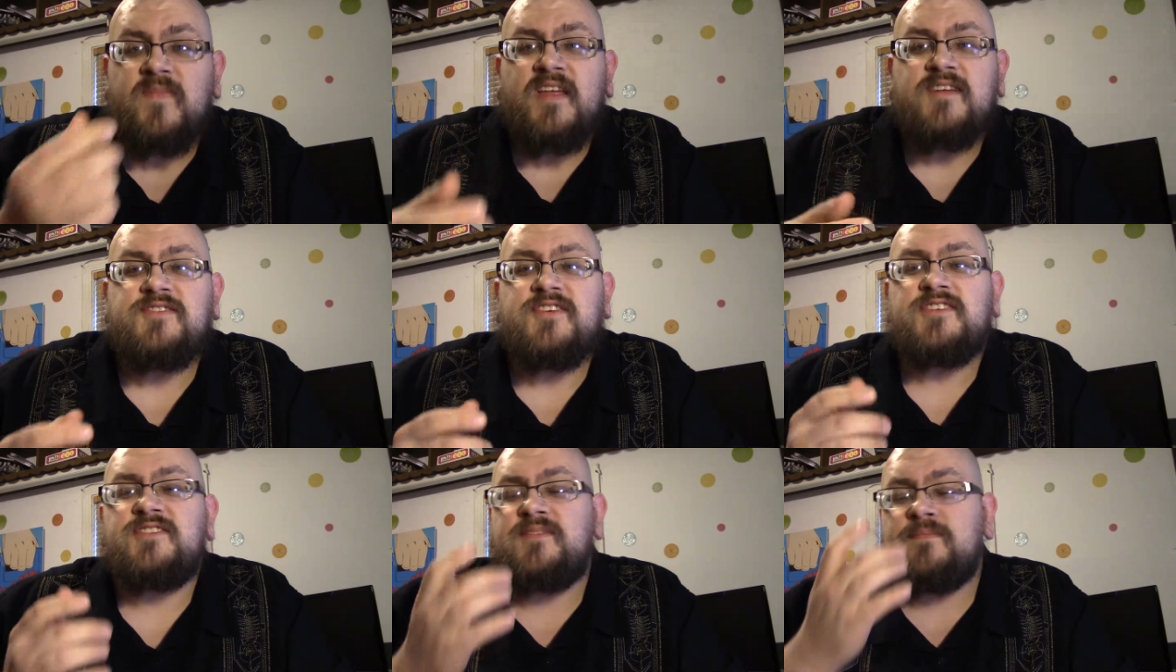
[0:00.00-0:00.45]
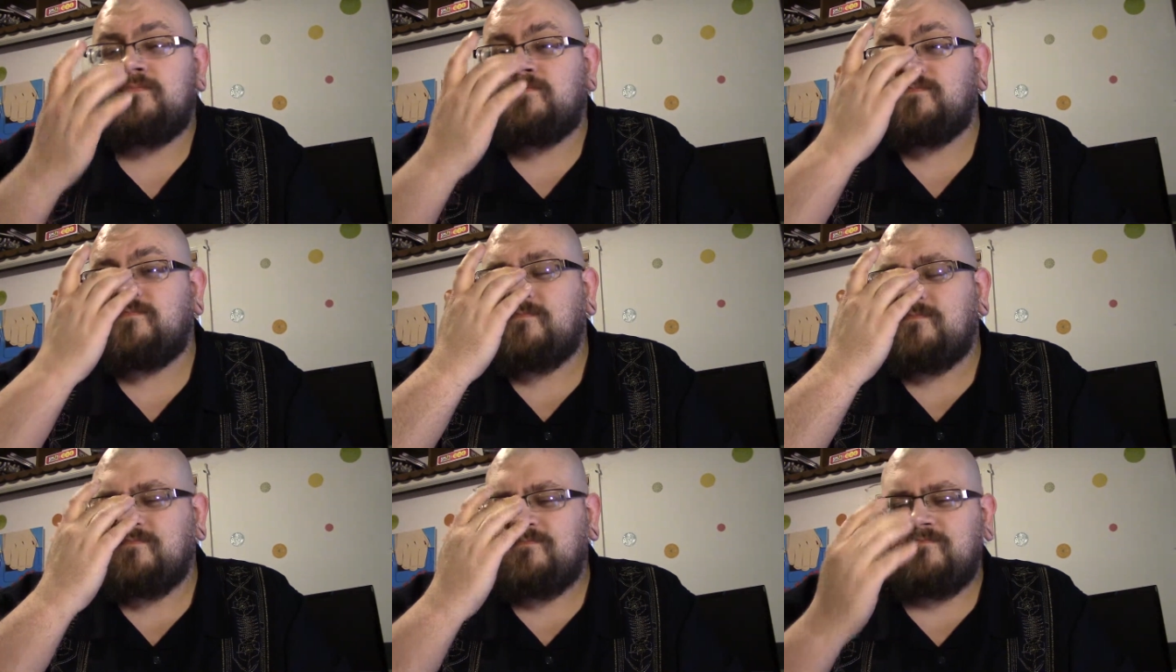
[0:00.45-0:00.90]
just
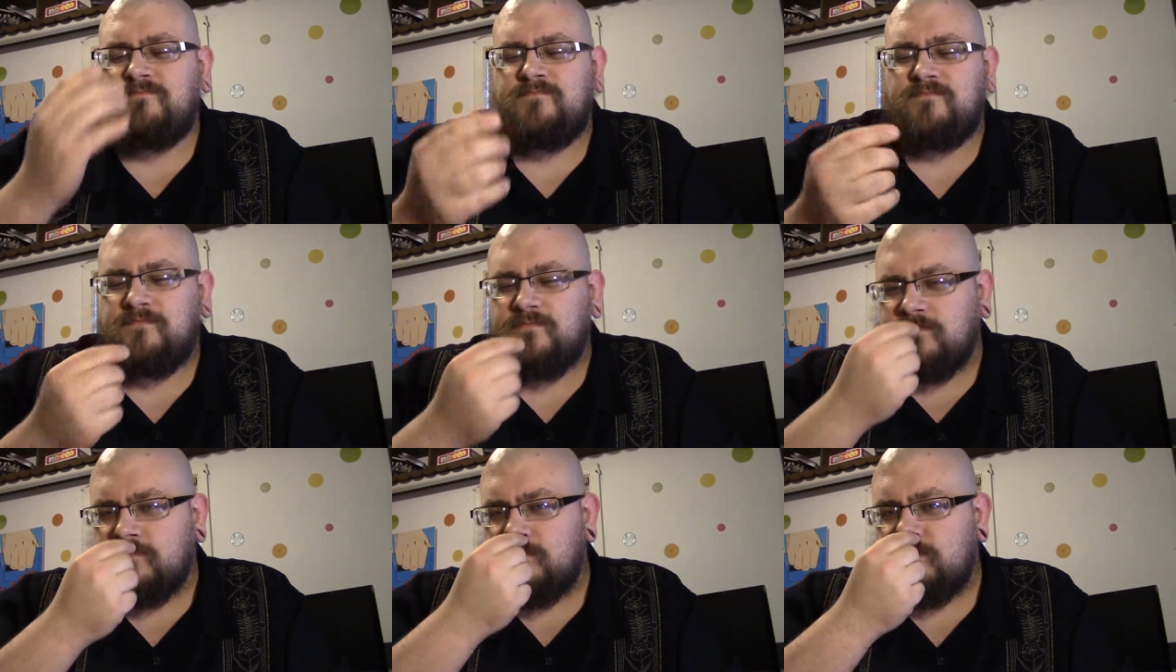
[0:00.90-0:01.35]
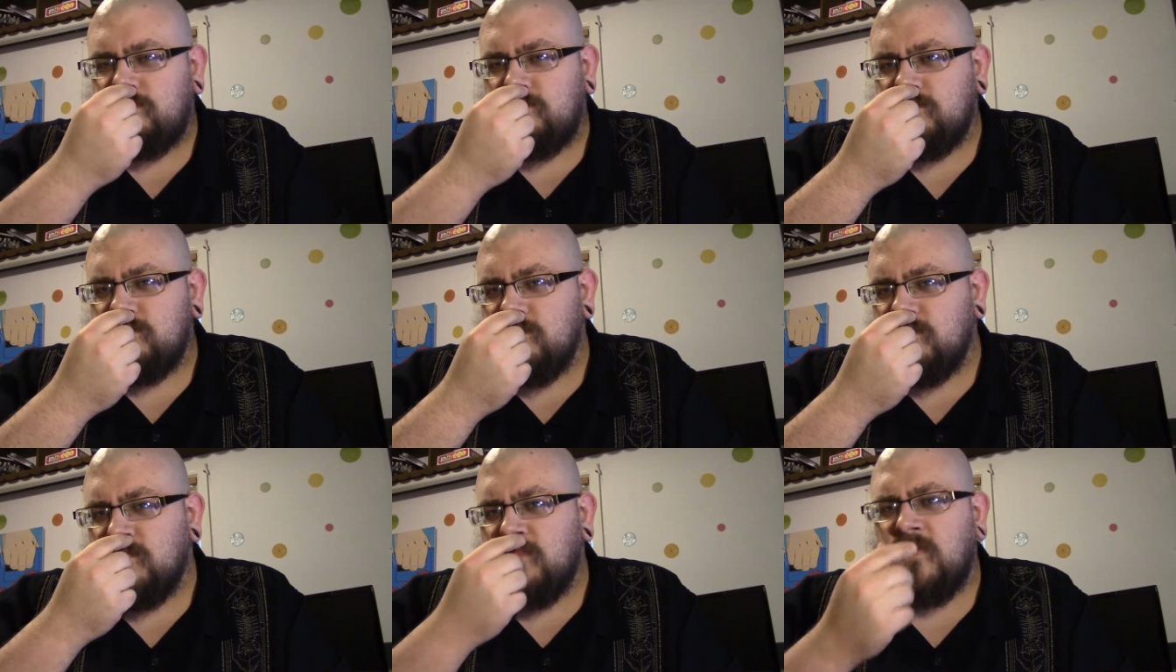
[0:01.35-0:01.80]

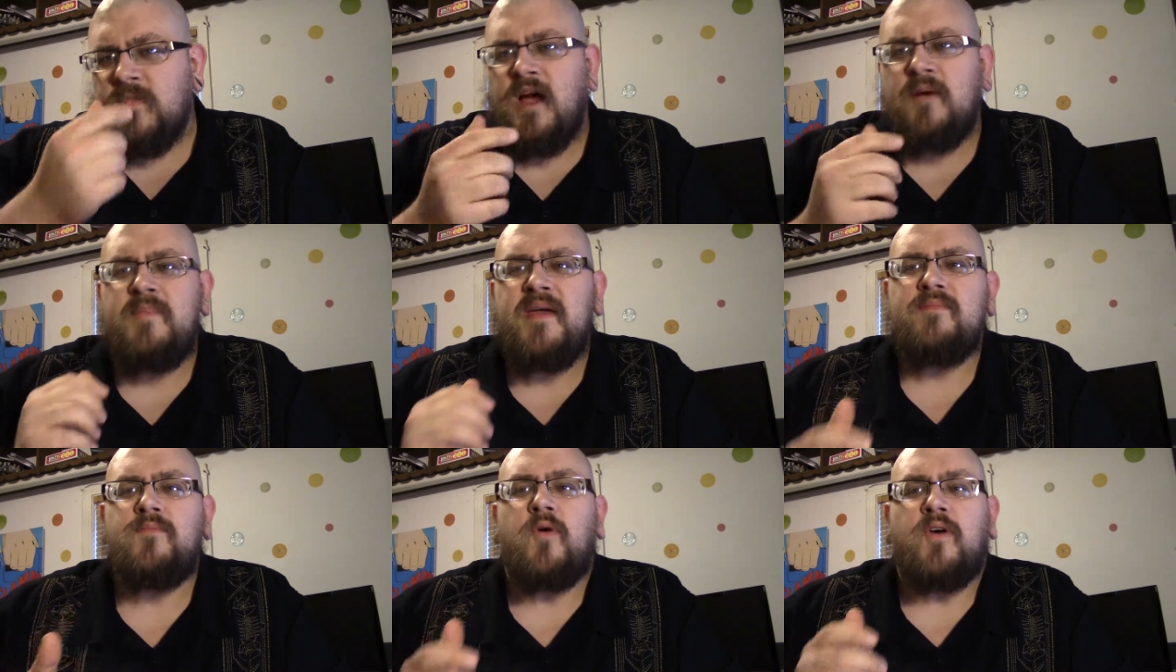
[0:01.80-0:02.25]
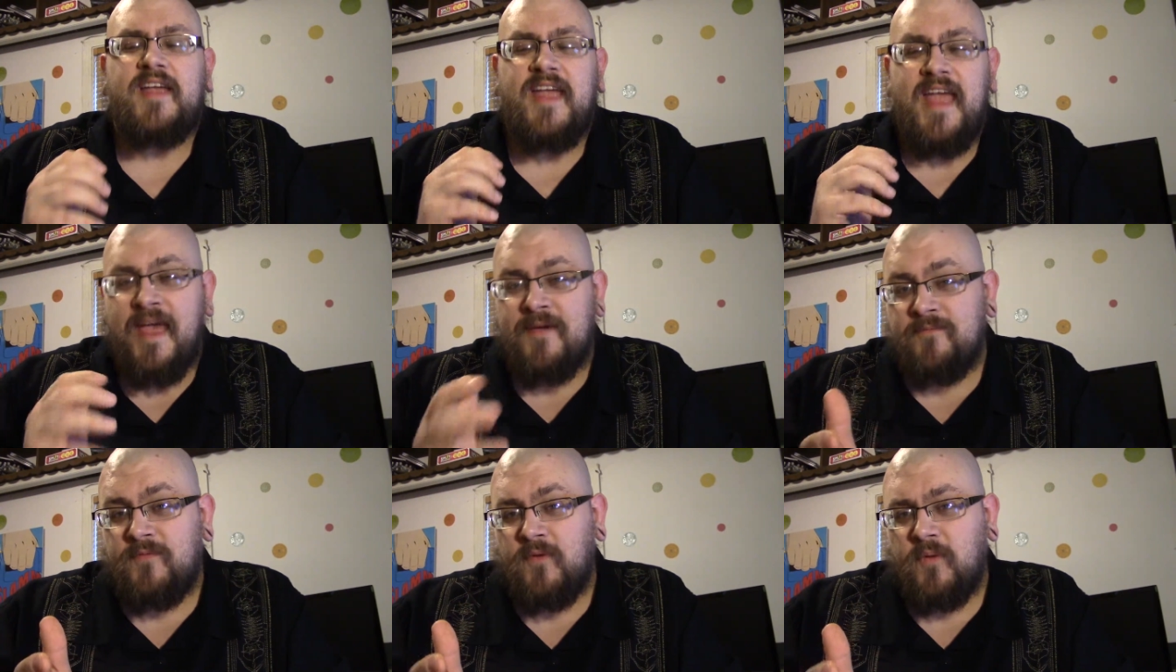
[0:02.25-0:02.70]
a bit more
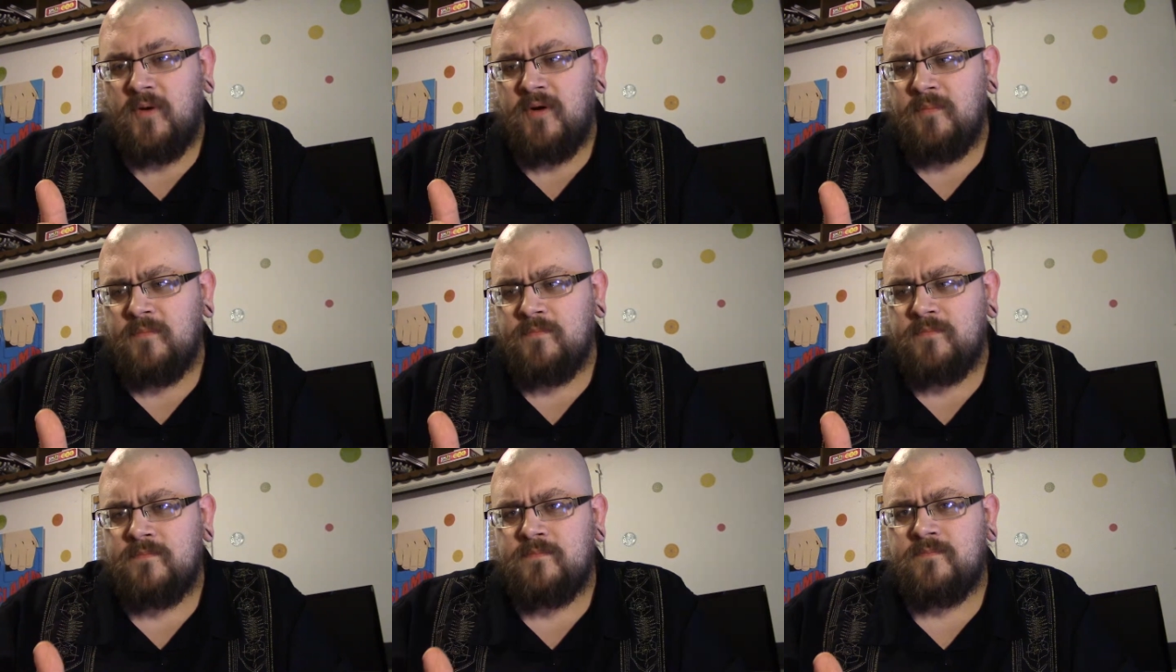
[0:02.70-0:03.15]
camphor